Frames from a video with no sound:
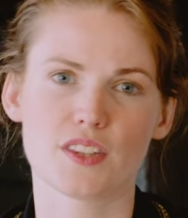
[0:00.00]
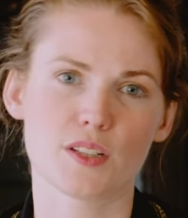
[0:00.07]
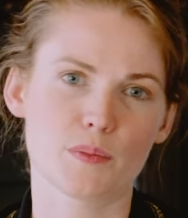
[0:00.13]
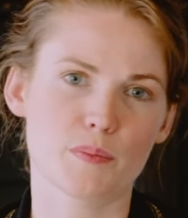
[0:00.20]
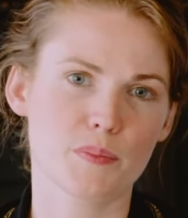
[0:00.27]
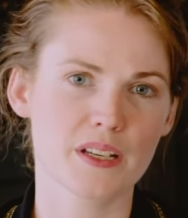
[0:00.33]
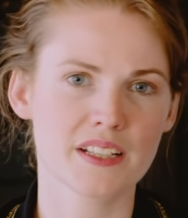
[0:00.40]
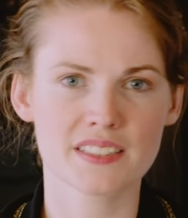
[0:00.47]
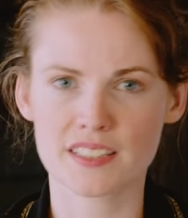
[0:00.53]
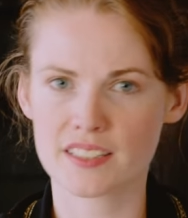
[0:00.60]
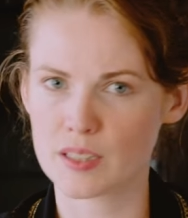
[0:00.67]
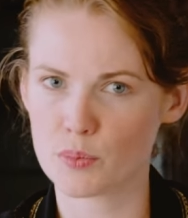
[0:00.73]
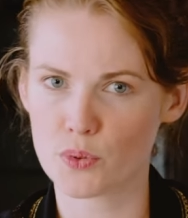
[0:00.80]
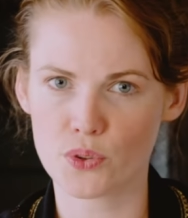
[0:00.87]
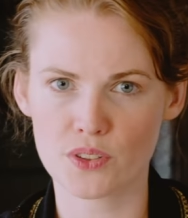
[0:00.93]
They're
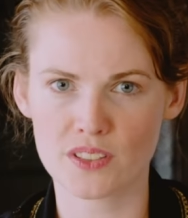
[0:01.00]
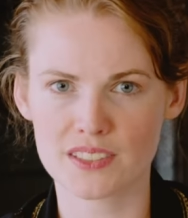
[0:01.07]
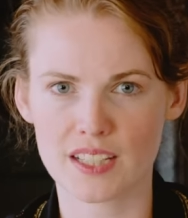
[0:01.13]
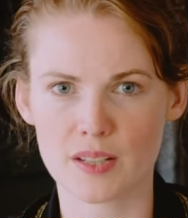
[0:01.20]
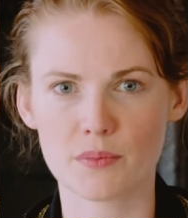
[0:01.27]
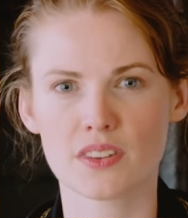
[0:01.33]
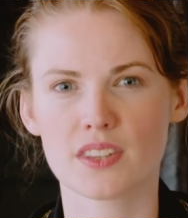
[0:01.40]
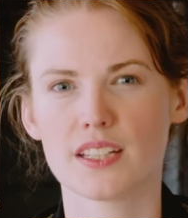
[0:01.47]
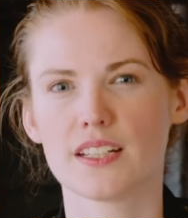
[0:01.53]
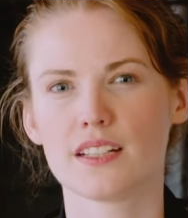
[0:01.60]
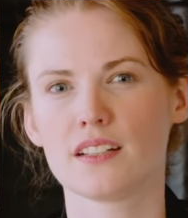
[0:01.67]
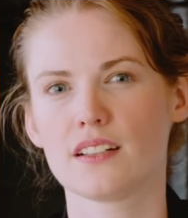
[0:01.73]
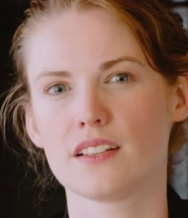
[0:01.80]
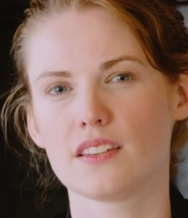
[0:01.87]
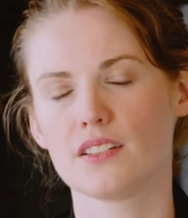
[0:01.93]
basically both the same
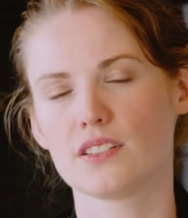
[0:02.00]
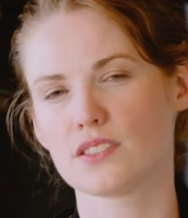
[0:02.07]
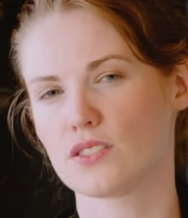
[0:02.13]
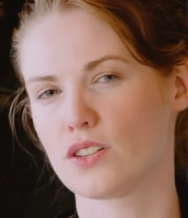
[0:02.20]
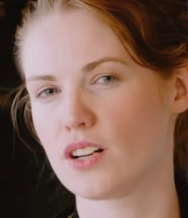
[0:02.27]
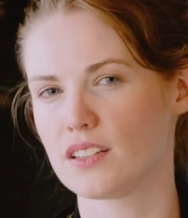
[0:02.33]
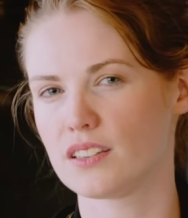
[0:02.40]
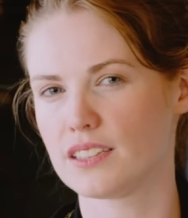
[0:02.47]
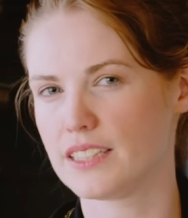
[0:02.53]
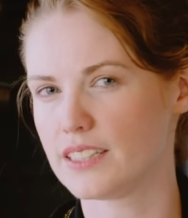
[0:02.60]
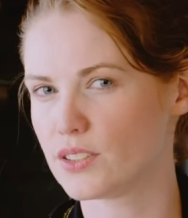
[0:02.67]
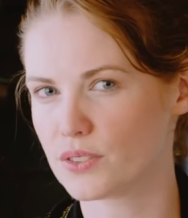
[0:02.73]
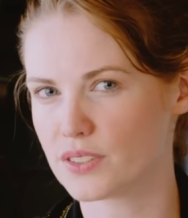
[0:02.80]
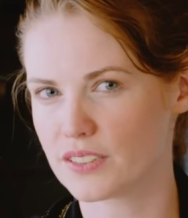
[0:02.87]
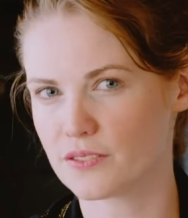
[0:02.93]
thing. There's not a
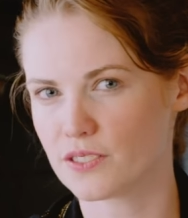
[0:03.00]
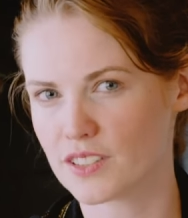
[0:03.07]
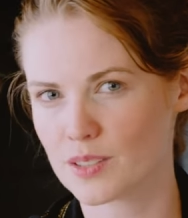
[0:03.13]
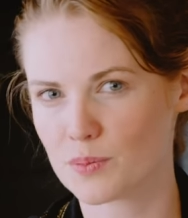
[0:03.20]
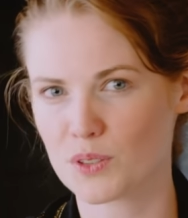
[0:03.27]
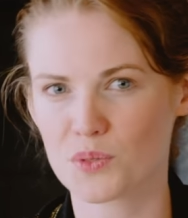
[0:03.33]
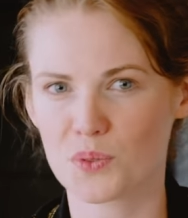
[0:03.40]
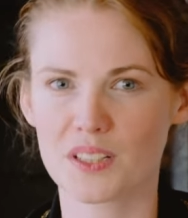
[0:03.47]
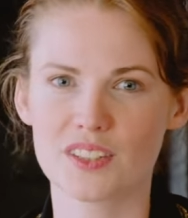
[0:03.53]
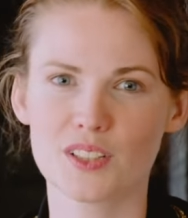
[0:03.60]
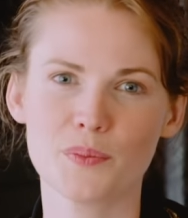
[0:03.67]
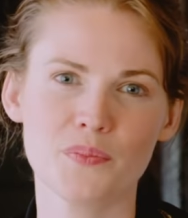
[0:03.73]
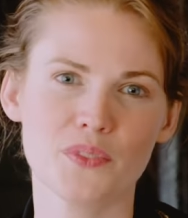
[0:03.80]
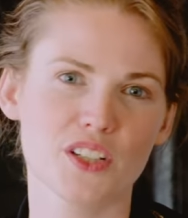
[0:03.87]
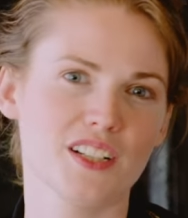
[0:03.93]
legal difference between
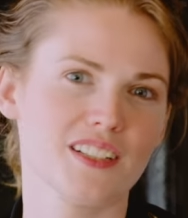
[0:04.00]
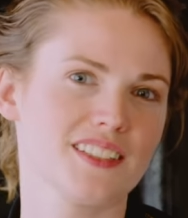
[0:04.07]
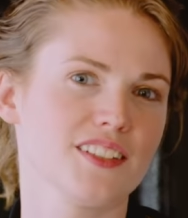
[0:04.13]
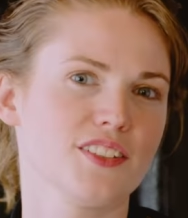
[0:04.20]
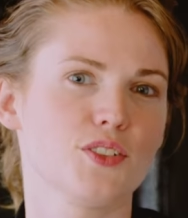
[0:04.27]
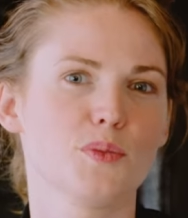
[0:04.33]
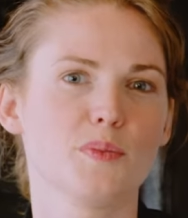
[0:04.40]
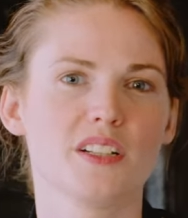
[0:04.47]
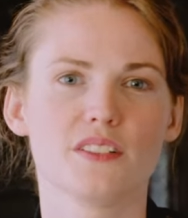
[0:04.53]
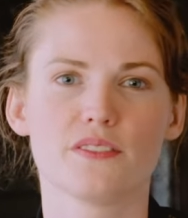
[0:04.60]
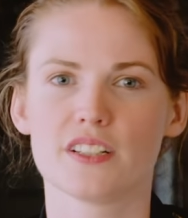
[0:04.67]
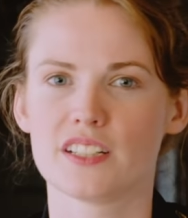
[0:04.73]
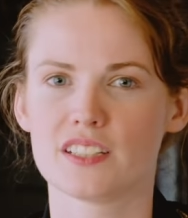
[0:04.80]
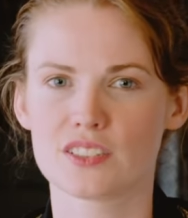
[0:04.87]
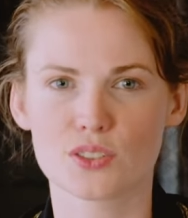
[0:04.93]
them. There is a little bit of
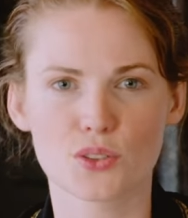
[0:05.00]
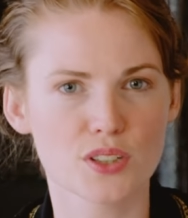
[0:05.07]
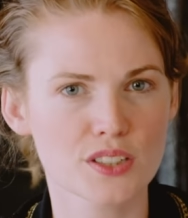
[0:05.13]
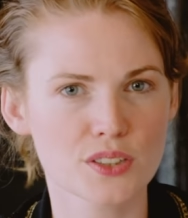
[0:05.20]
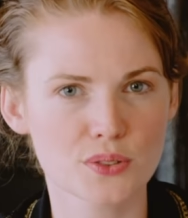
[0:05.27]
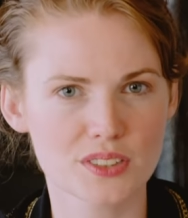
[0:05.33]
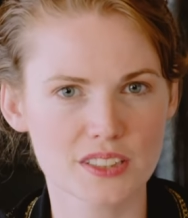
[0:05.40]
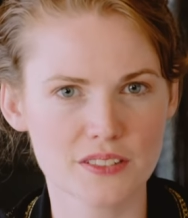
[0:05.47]
a historical